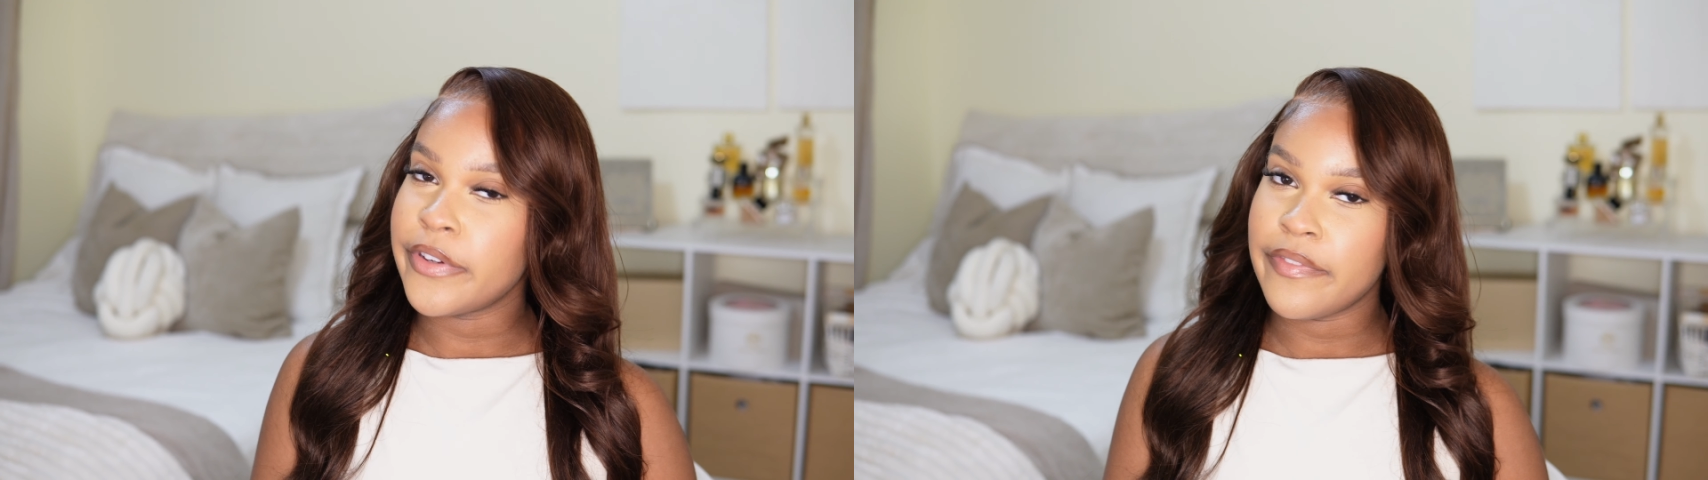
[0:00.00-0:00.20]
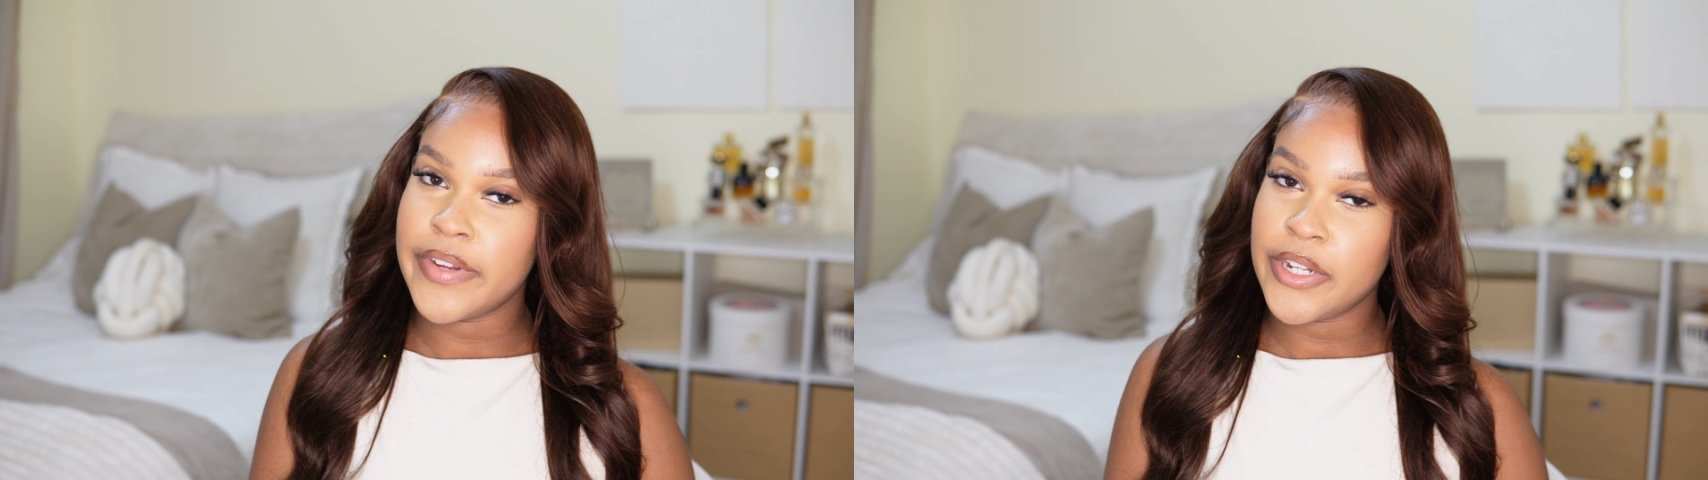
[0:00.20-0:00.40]

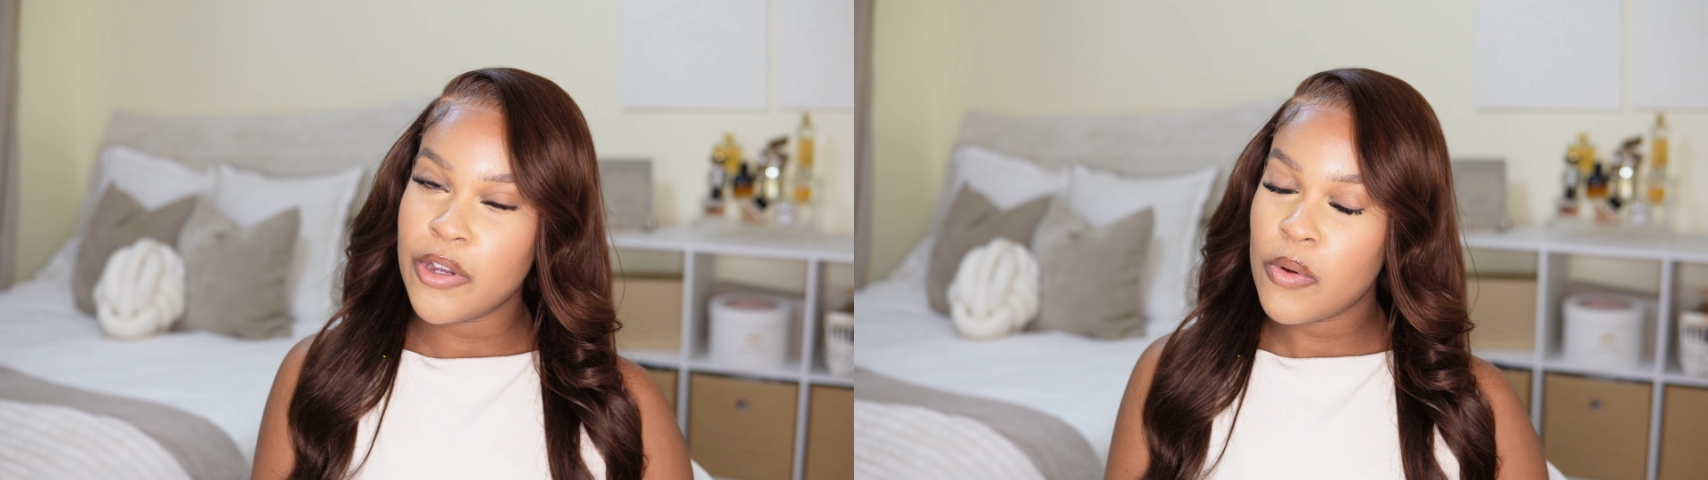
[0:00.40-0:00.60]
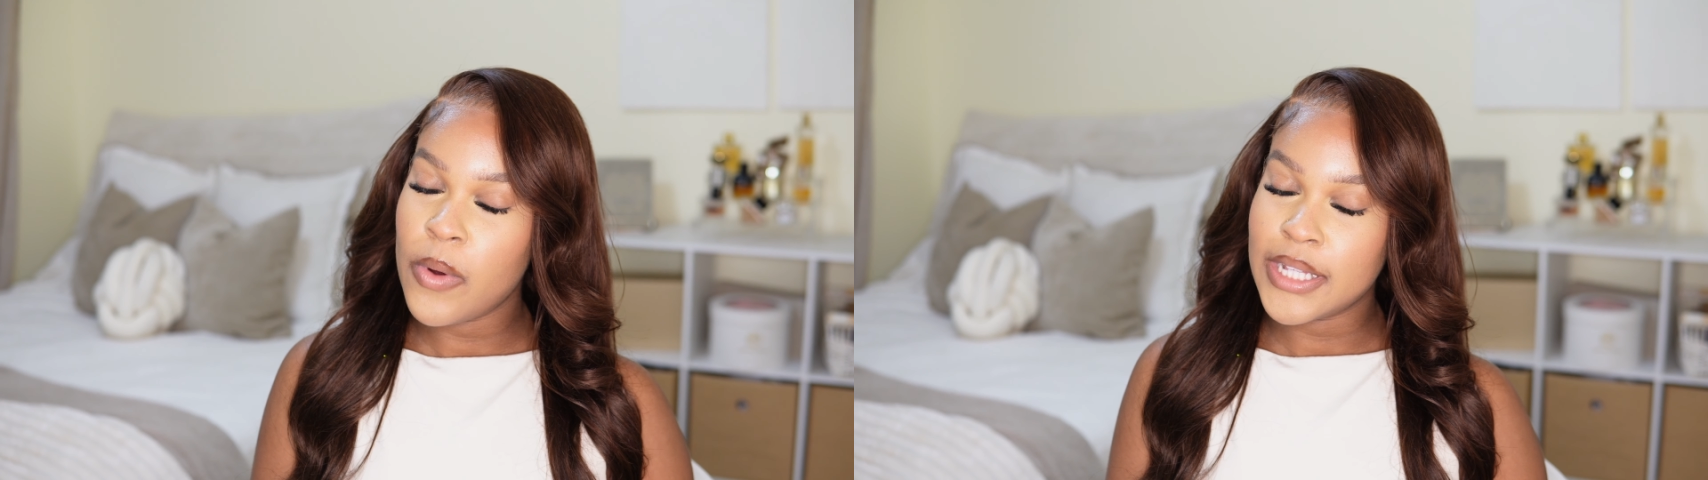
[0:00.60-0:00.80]
your
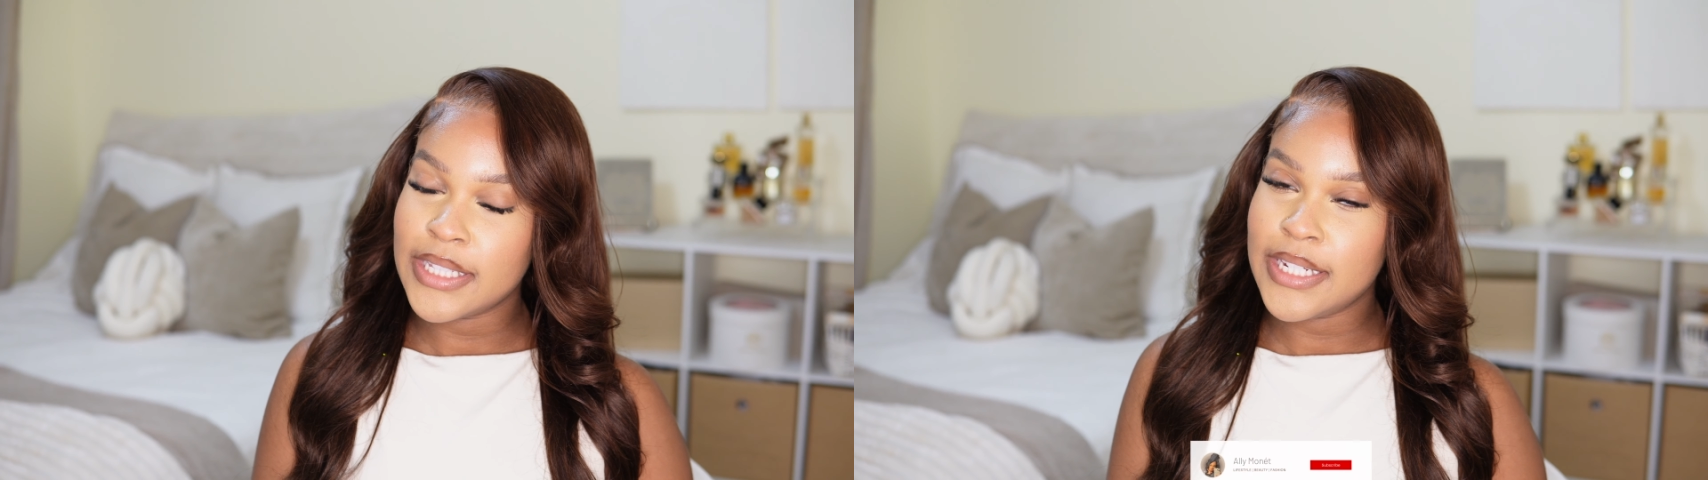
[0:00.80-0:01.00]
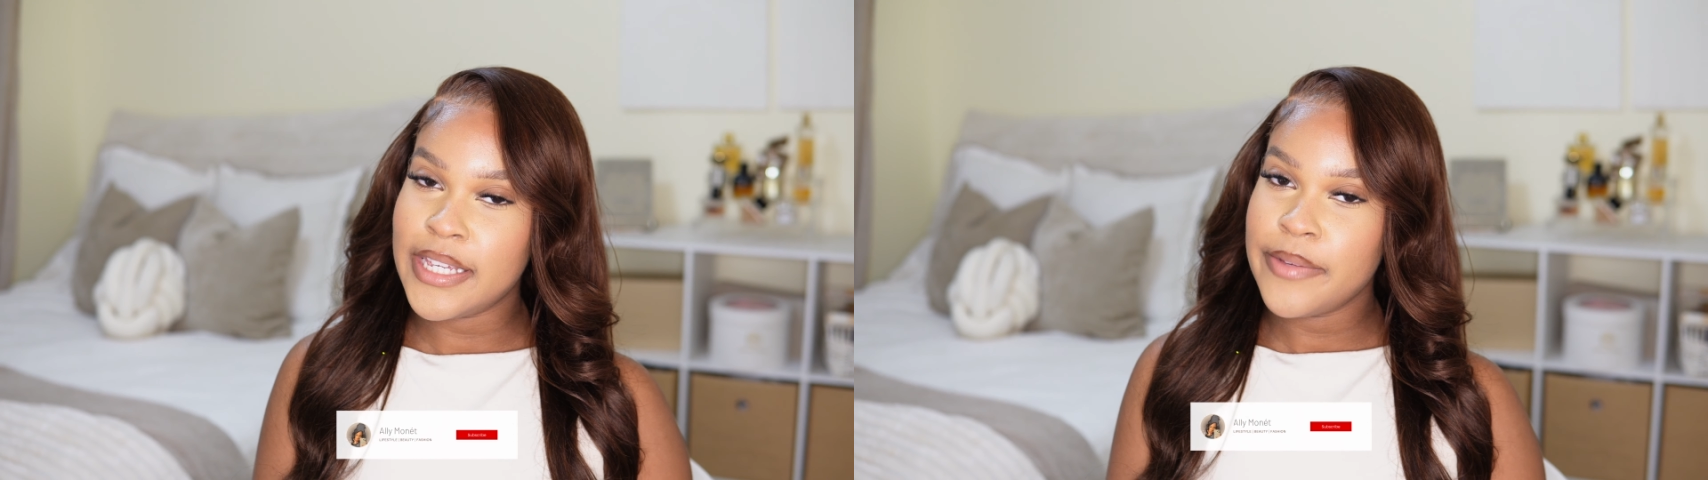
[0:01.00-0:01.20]
video
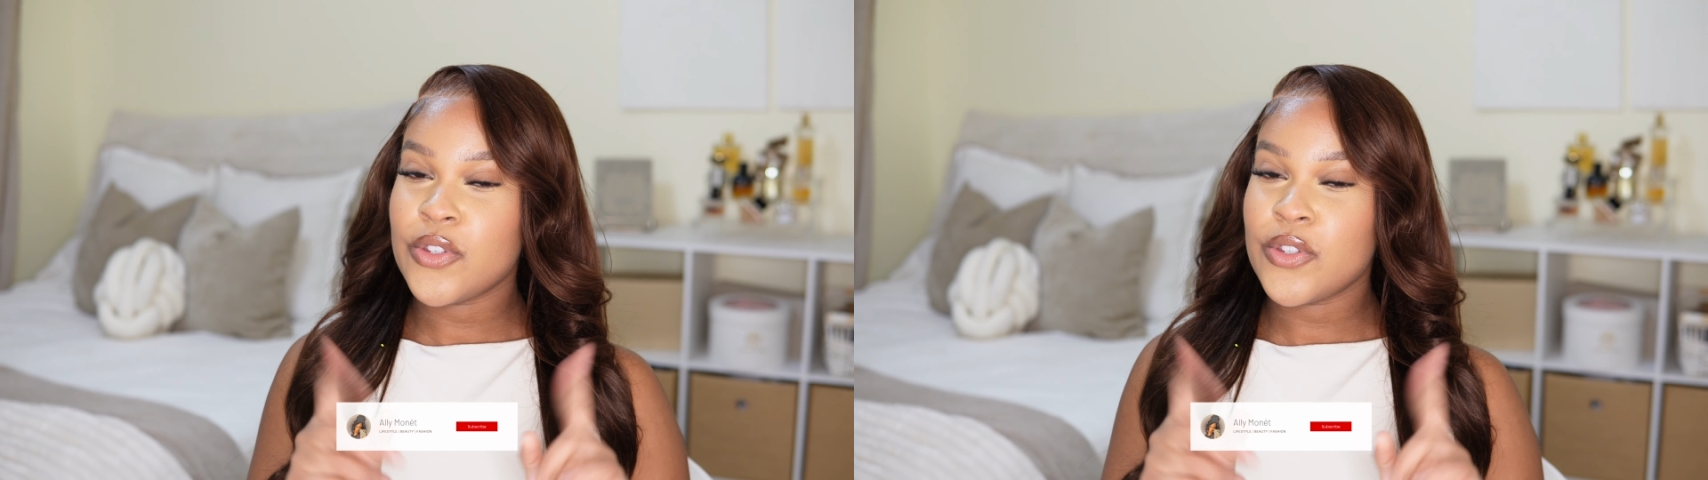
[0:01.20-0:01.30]
quality.